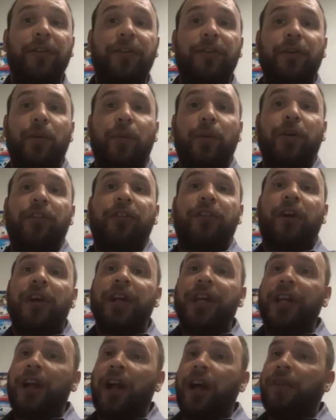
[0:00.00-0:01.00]
So we're
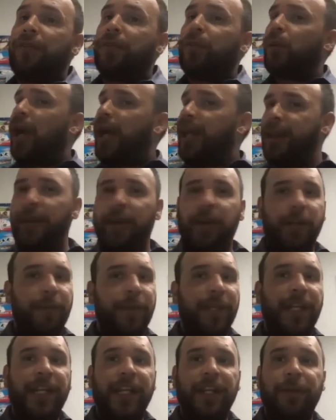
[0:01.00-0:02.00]
starting it off right there in
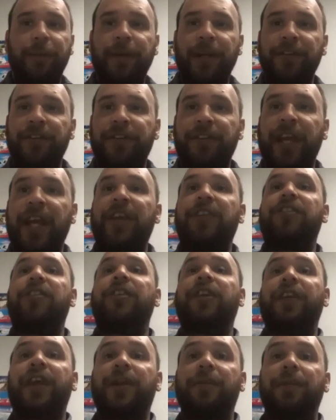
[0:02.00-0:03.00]
the beginning of the
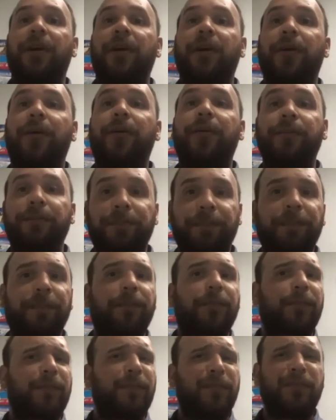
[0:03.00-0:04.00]
presentation to let them know,
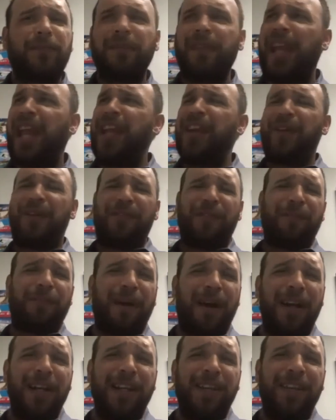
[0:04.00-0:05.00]
hey, you don't have to
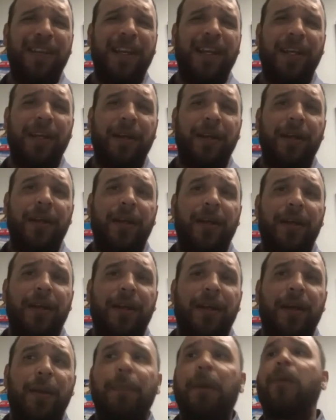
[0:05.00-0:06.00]
buy anything,
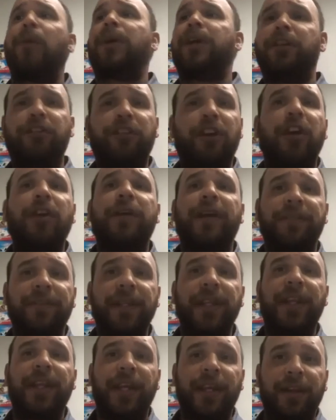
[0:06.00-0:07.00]
but we're going to show you
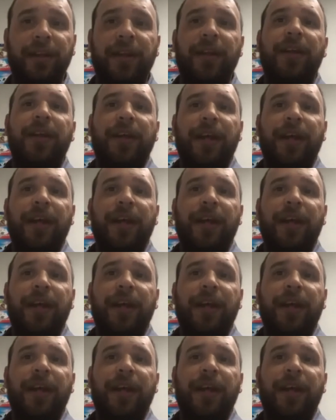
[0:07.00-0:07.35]
everything.